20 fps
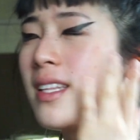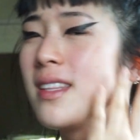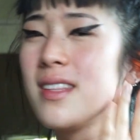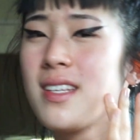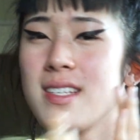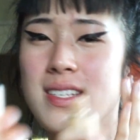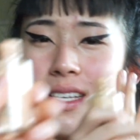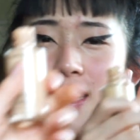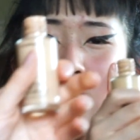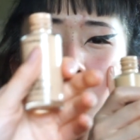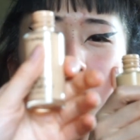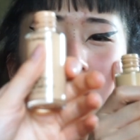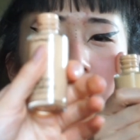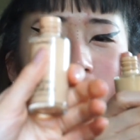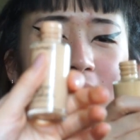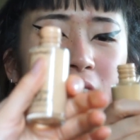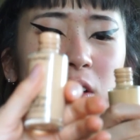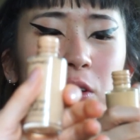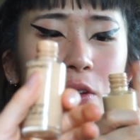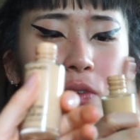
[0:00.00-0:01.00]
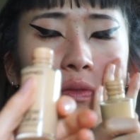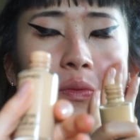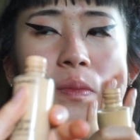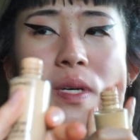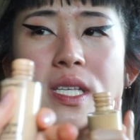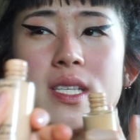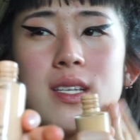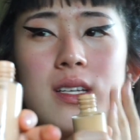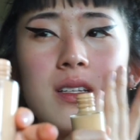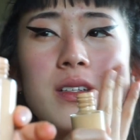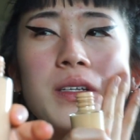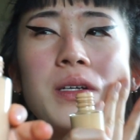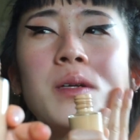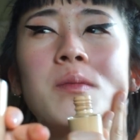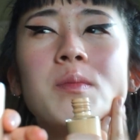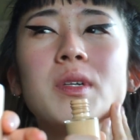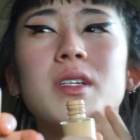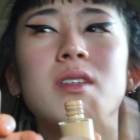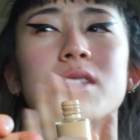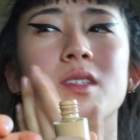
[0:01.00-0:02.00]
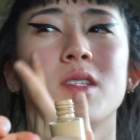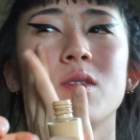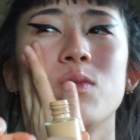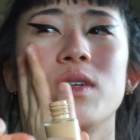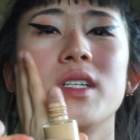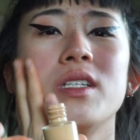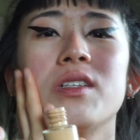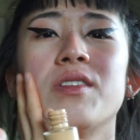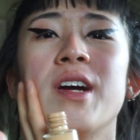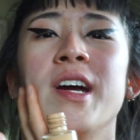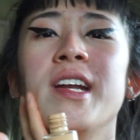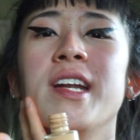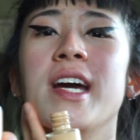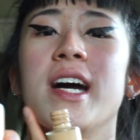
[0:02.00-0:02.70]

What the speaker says: This is a bit yellow for my skin tone because it's winter right